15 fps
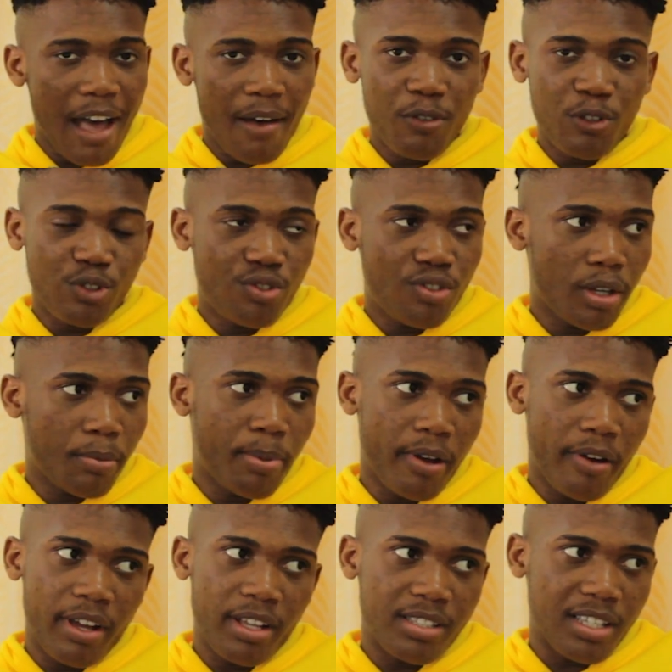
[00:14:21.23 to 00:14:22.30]
Having
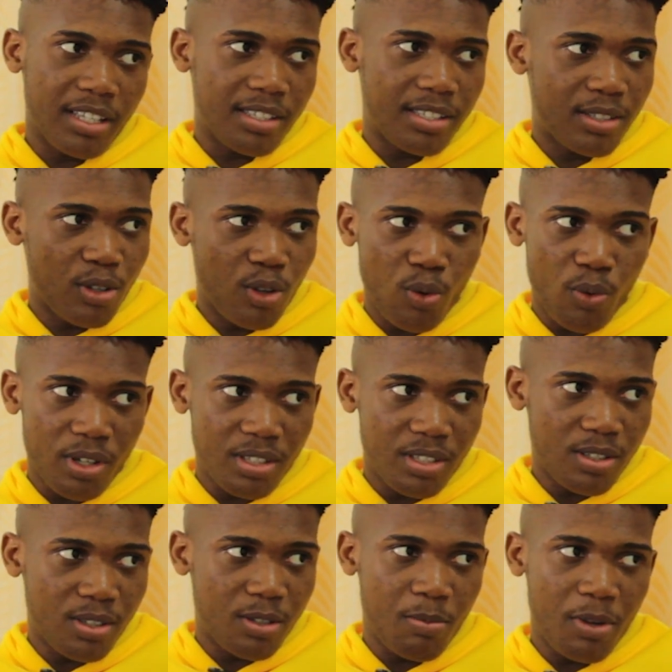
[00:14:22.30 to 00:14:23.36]
strict parents and still
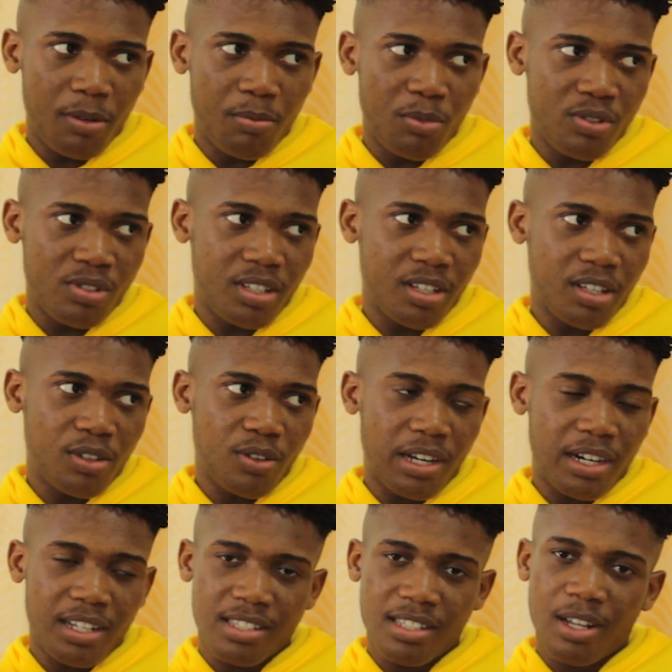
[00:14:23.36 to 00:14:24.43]
wanting to make music.
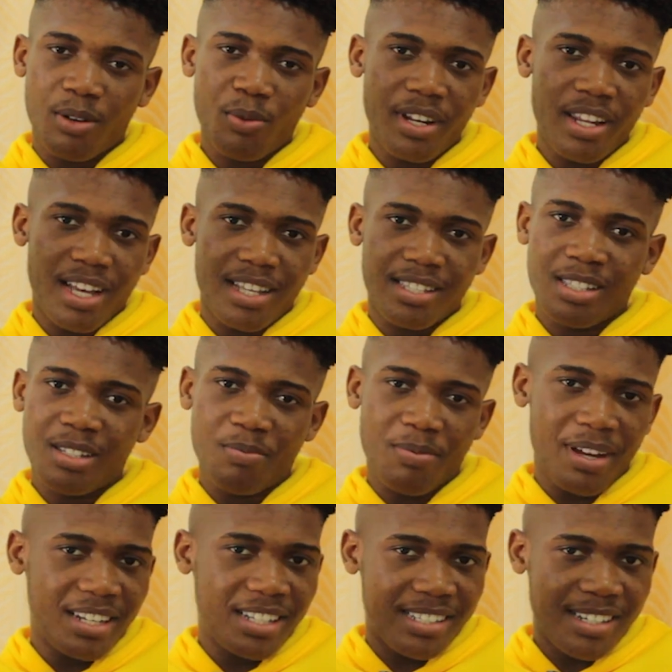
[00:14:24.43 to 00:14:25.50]
You understand? When they are
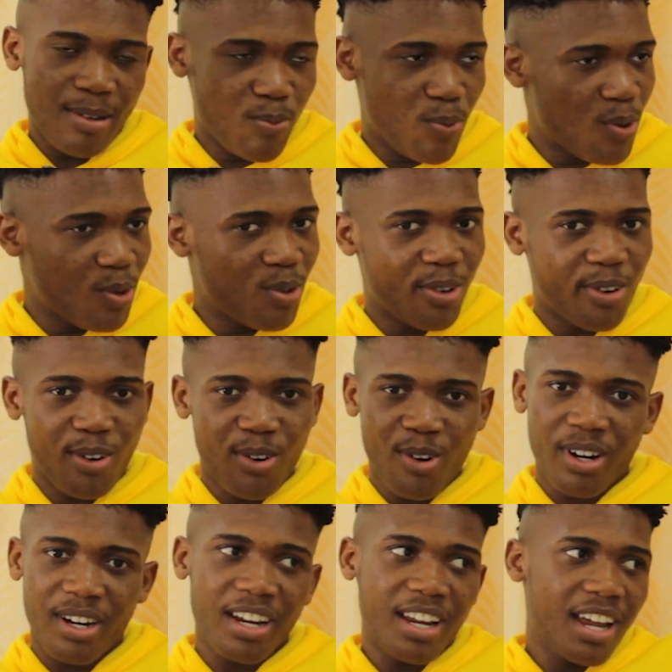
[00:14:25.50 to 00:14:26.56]
asleep, I they jump or go
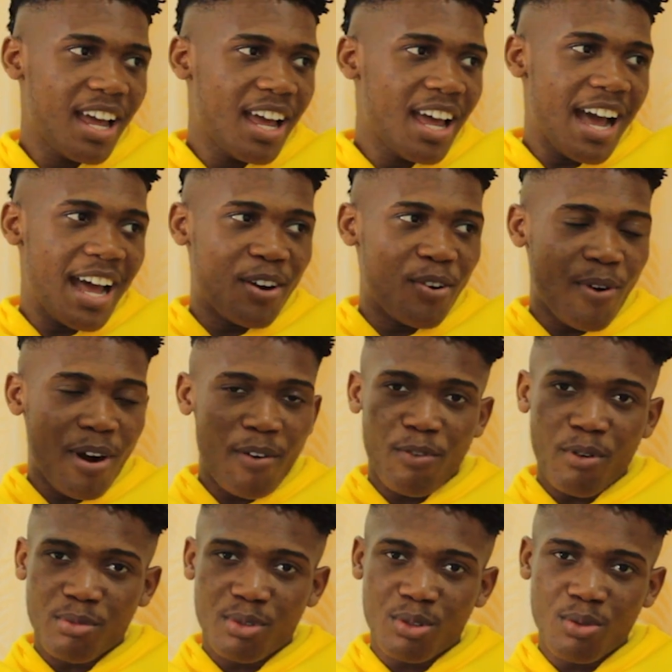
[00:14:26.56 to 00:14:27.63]
record. I they
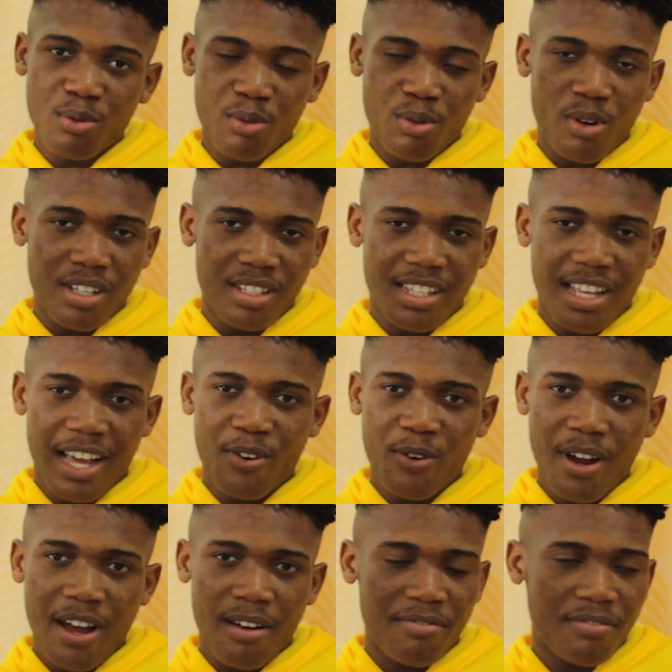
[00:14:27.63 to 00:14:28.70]
run from school because I
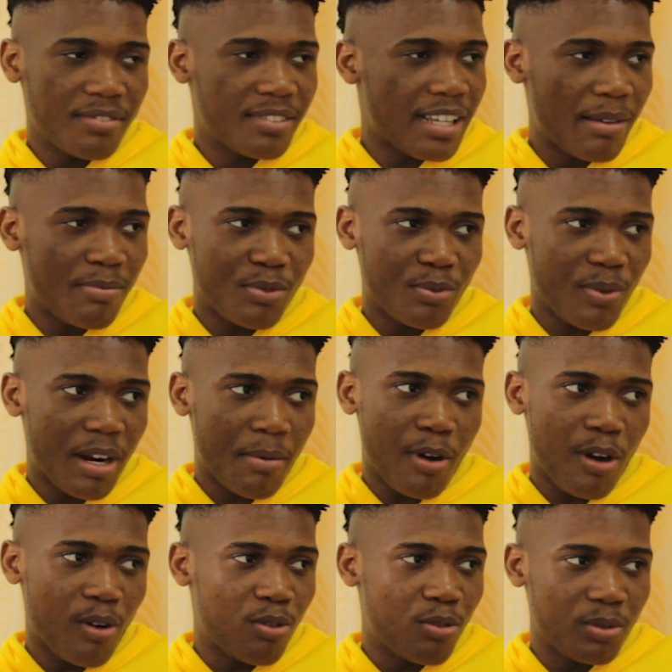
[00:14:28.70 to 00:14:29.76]
don't have time when
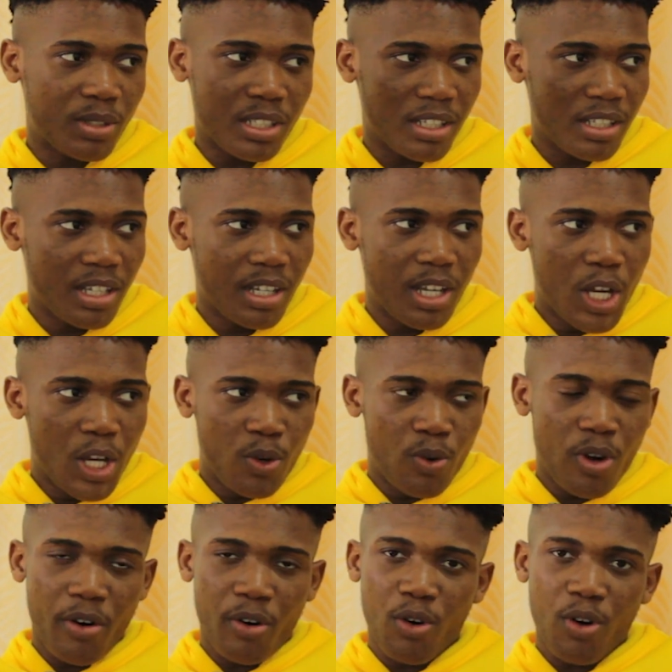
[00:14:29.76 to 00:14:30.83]
I'm at home
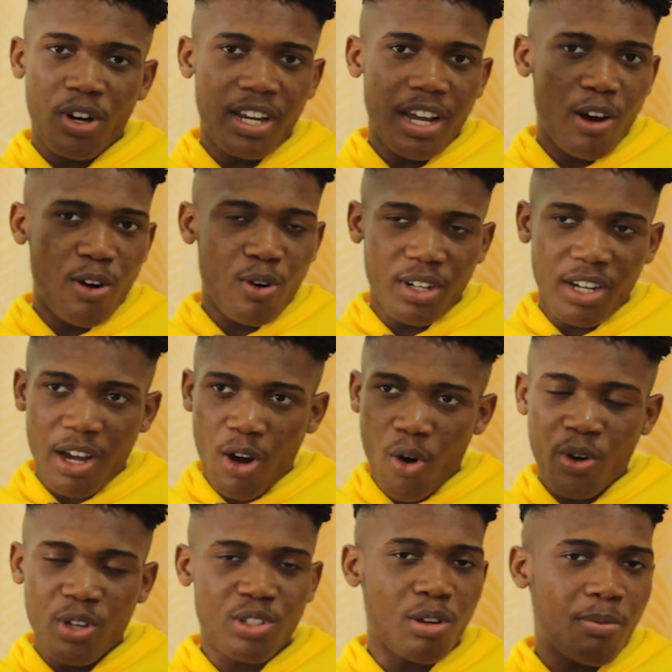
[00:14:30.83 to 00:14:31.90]
to go and record. They
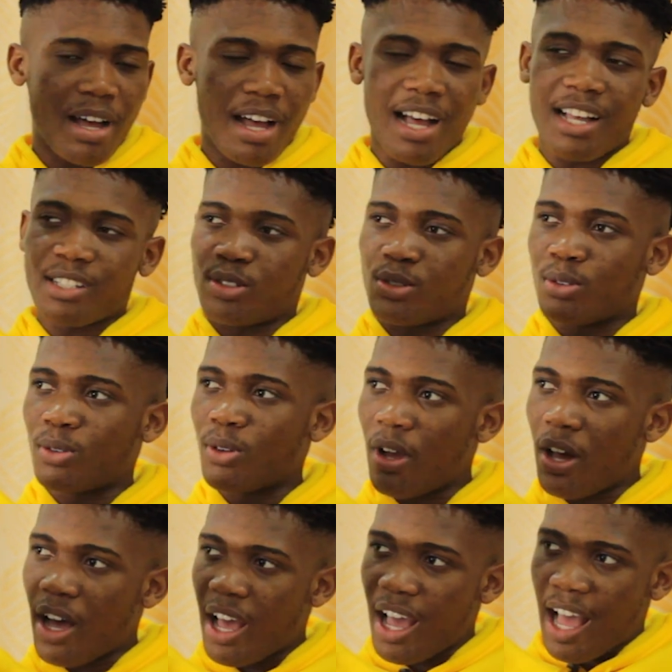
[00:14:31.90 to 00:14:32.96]
are always on my ass. So
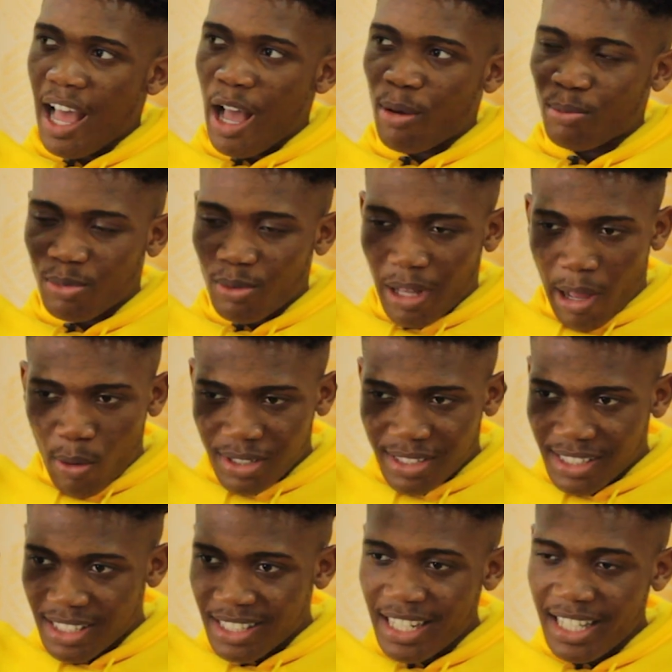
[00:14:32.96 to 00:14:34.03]
I
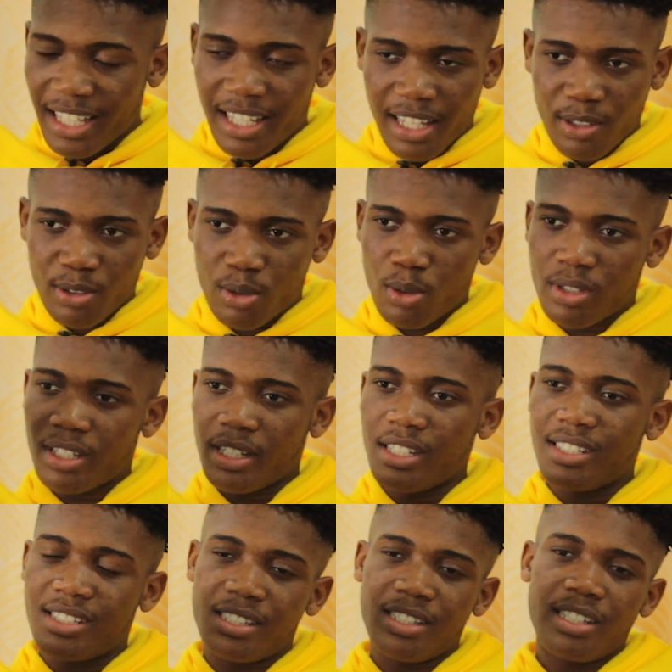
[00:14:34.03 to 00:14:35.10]
was
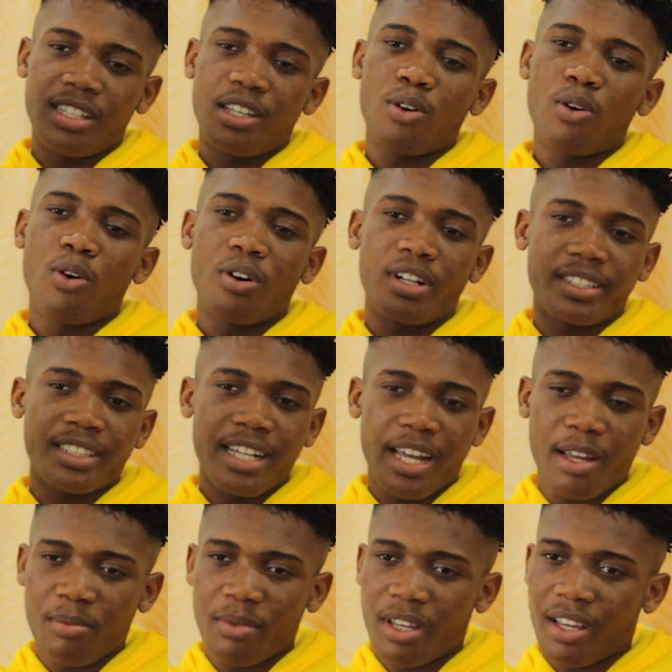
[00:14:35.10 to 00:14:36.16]
totally sneaking all the
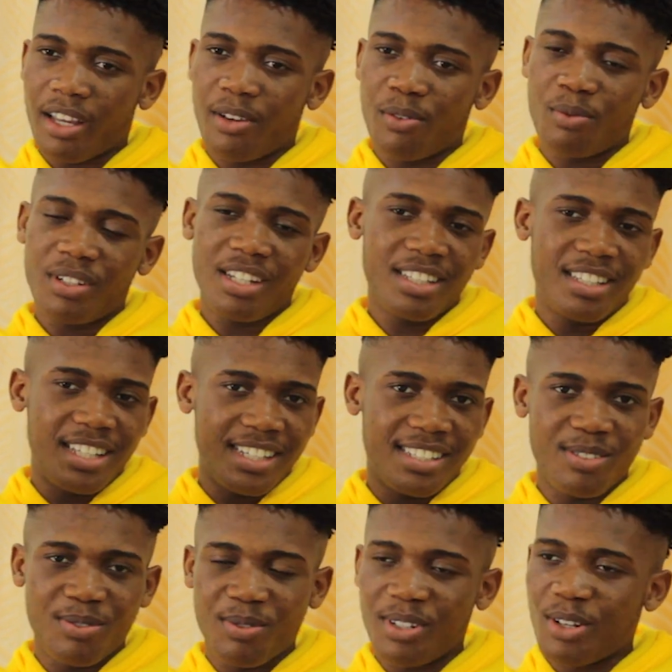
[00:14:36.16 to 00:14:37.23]
time. Yeah, we did
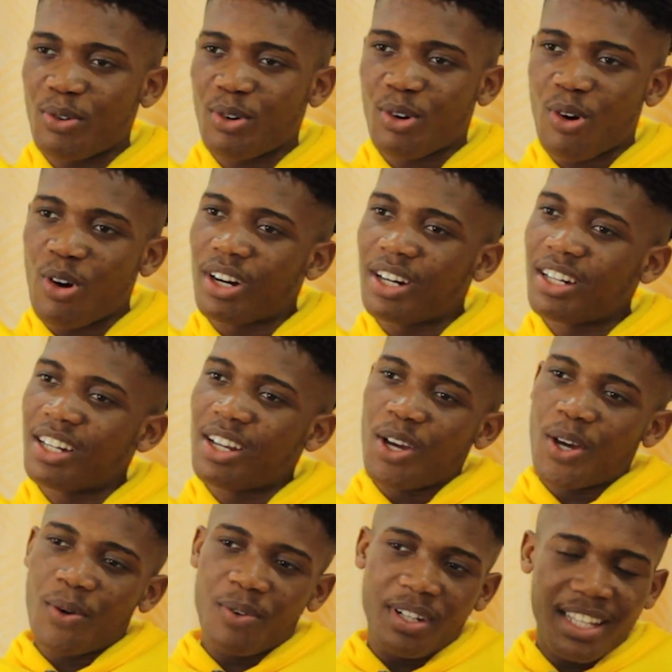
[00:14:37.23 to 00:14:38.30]
Tishi, we did record.
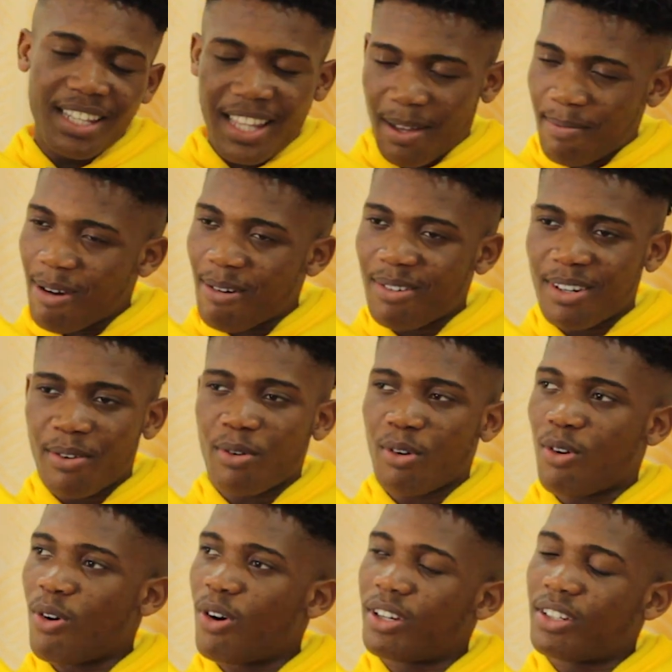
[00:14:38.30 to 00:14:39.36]
We did Tema, we
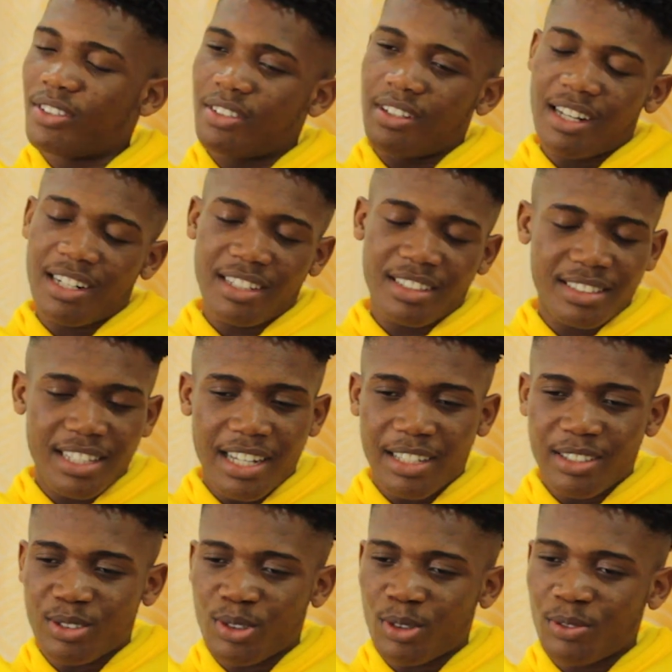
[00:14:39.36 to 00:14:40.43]
did record. You understand?